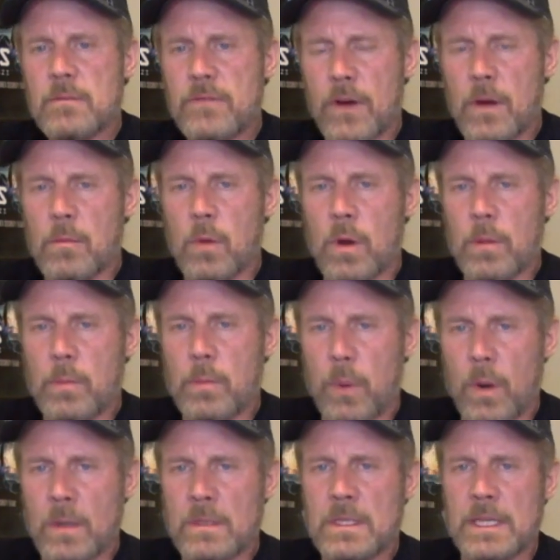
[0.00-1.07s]
far more
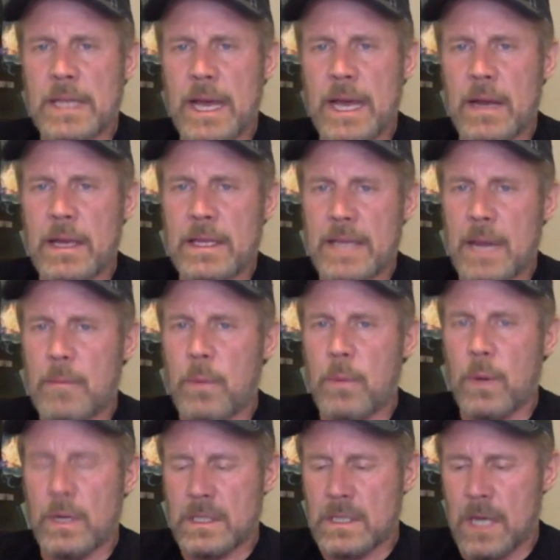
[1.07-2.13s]
important than that at that
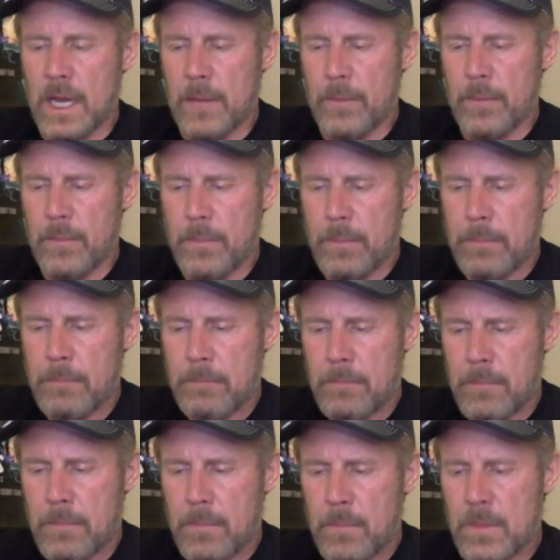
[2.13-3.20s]
point in time.
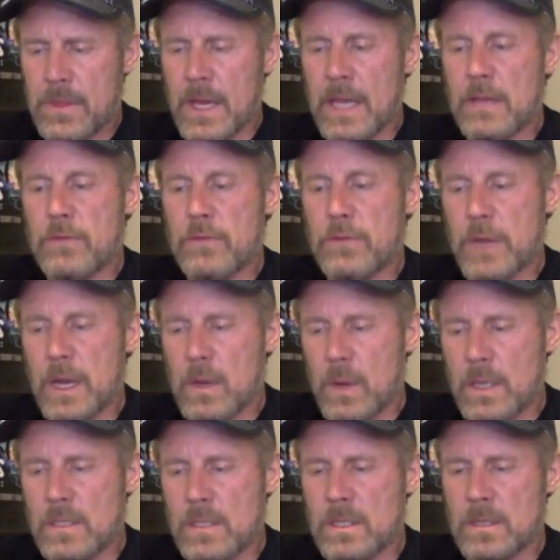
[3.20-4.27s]
But thank you for that
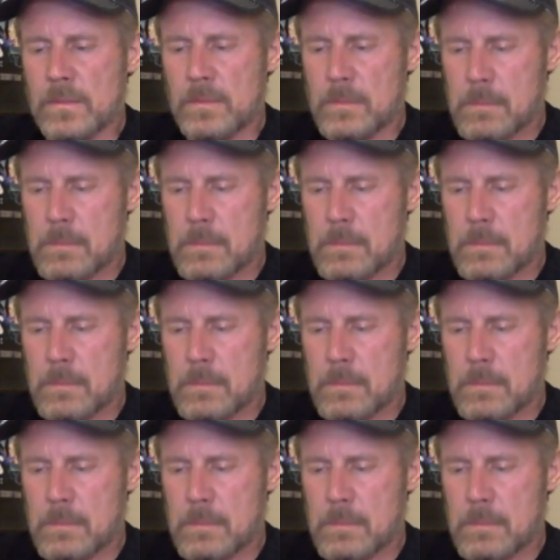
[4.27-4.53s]
question.